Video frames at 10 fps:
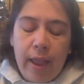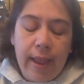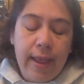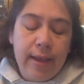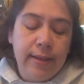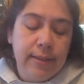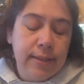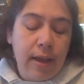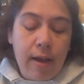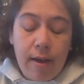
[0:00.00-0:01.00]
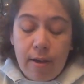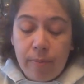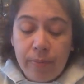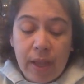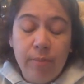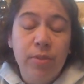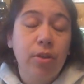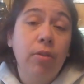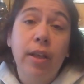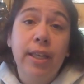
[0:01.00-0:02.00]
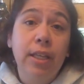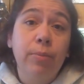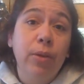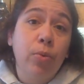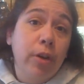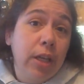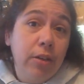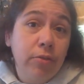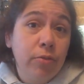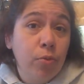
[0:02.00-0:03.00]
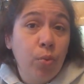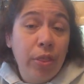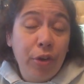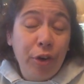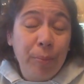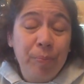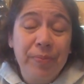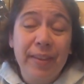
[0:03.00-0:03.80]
And um, I'm so lucky to be working with her.